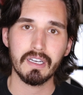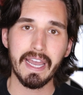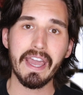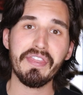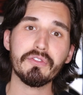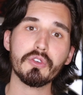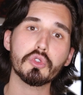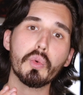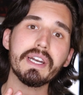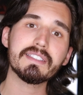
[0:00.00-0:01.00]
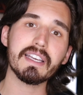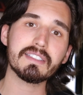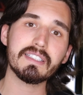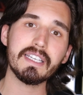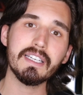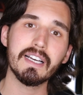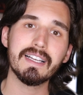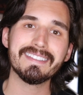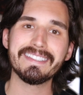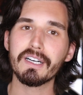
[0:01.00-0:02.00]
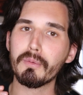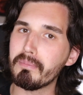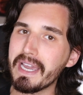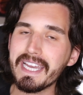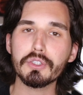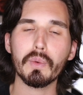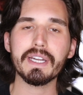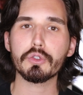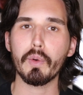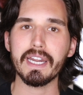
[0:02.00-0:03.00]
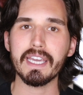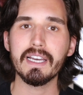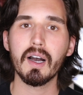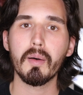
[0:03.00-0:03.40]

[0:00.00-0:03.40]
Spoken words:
And then from 2016 till May 2020,